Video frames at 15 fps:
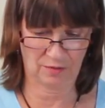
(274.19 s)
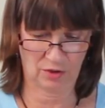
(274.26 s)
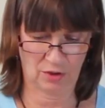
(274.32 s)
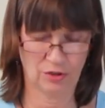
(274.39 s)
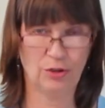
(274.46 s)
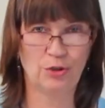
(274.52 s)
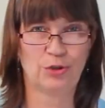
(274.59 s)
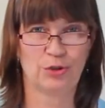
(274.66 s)
an
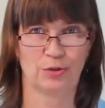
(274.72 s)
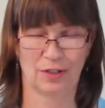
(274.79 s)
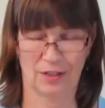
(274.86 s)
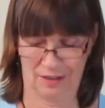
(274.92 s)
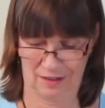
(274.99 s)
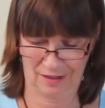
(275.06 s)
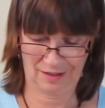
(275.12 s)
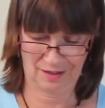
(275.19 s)
unusual
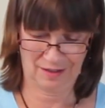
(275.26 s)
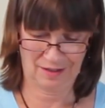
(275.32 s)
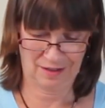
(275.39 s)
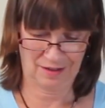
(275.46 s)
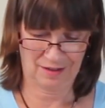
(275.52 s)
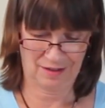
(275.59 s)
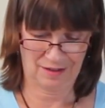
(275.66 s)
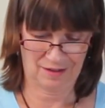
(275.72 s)

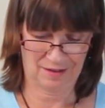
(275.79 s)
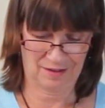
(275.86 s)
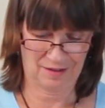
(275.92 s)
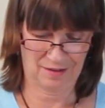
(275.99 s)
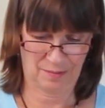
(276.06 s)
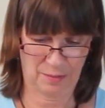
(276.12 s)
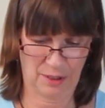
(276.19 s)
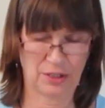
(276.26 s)

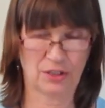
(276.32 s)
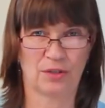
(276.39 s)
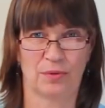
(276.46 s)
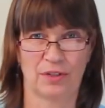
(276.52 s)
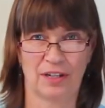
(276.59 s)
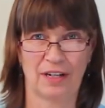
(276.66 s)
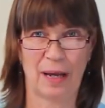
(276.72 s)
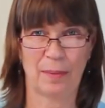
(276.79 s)
picture
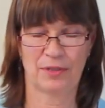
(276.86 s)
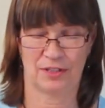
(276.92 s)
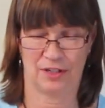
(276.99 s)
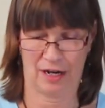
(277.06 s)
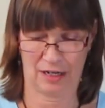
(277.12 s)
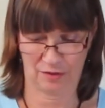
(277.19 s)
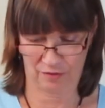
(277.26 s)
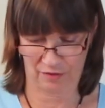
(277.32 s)
with an
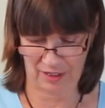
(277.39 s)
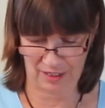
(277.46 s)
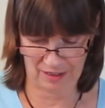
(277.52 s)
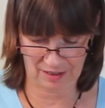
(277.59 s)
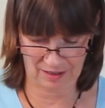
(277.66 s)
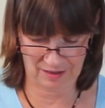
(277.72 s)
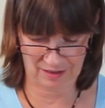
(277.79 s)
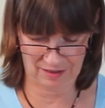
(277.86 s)
abstract feel.
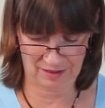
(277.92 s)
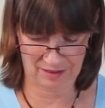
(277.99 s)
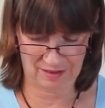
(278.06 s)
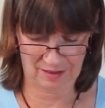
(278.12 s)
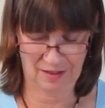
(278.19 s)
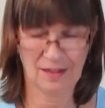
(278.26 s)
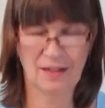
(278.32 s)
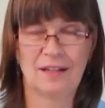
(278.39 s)

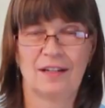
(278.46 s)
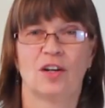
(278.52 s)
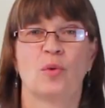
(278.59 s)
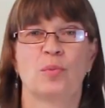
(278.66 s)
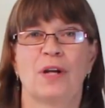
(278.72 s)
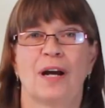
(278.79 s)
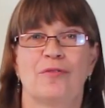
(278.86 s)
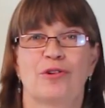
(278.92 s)
I hope
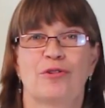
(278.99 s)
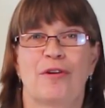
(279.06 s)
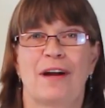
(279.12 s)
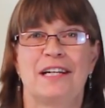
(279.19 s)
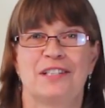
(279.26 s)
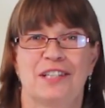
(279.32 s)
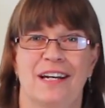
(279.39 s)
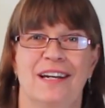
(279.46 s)
you have a
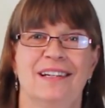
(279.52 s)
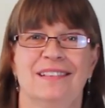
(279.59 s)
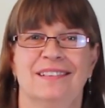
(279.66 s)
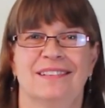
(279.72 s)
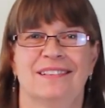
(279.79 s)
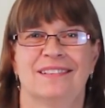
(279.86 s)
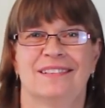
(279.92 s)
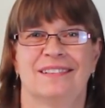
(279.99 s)
great day.
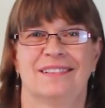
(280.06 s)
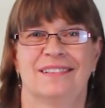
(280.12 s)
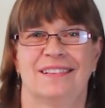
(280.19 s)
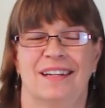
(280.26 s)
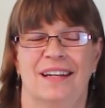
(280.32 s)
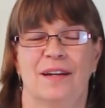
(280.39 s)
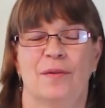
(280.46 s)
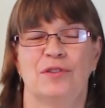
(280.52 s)

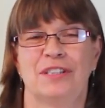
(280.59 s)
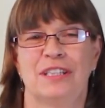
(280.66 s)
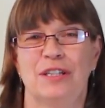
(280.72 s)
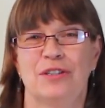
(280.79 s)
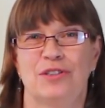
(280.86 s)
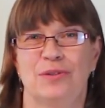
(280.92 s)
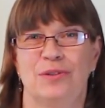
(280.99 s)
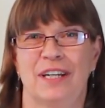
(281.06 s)
We'll see you
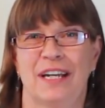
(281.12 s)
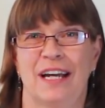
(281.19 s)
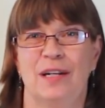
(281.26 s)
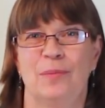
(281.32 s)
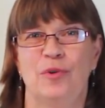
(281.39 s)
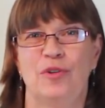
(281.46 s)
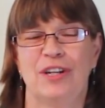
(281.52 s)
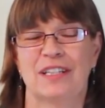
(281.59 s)
soon again in
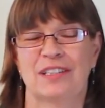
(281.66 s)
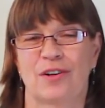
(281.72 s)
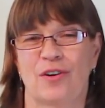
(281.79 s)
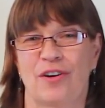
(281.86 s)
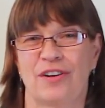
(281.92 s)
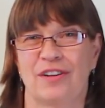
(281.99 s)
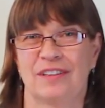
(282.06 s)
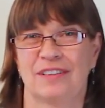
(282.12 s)
Maria's
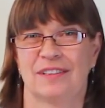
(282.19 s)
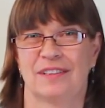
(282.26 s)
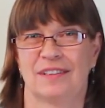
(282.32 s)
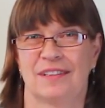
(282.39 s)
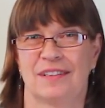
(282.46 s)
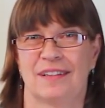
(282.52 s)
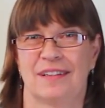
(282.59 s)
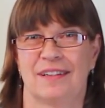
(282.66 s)
Corner.
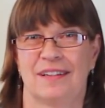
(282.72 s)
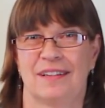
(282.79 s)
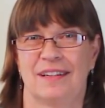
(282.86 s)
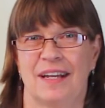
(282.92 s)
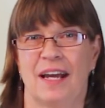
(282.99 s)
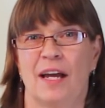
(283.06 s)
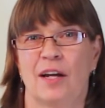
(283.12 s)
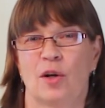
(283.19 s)

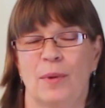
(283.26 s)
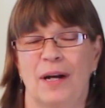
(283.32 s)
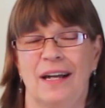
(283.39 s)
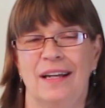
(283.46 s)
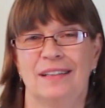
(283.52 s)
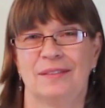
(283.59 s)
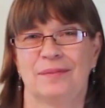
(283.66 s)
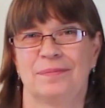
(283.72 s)
Goodbye.